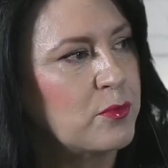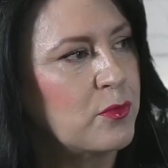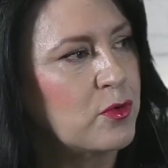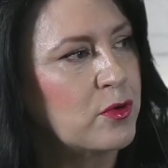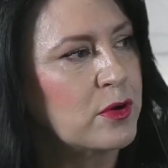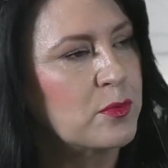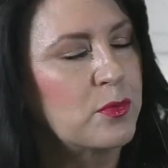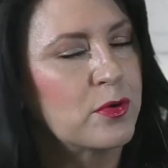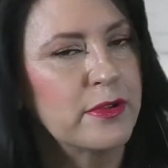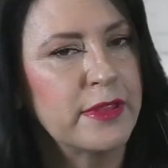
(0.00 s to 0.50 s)

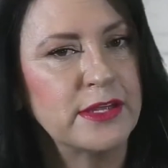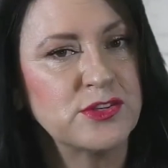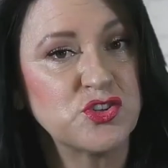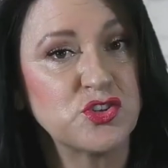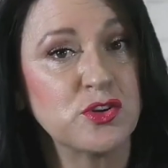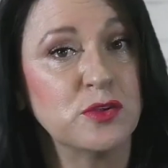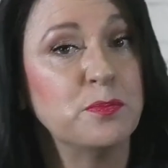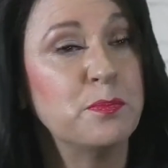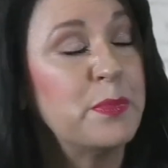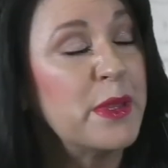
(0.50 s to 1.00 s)
more and more that
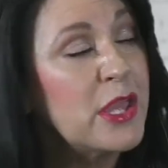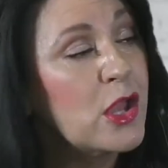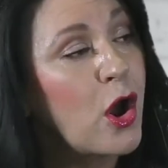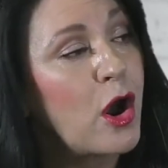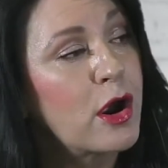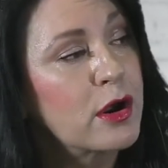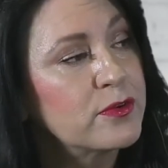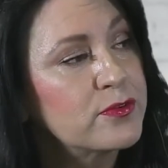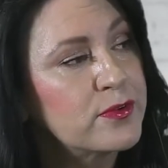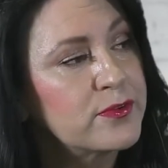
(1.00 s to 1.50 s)
should be
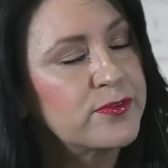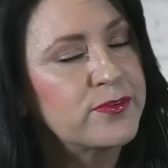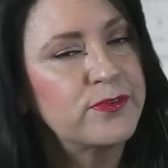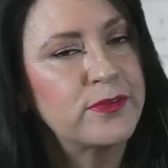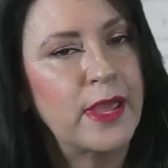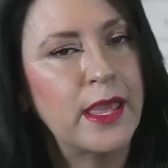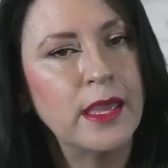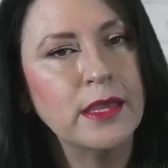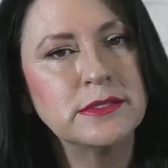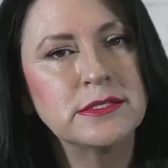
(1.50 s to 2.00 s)
ours as
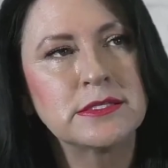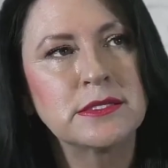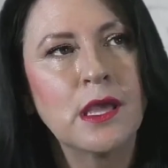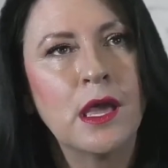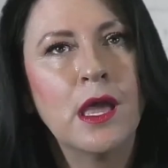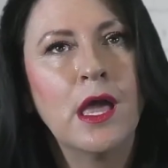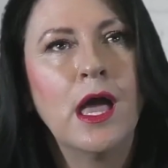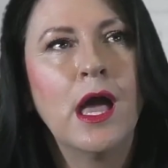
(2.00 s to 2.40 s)
states,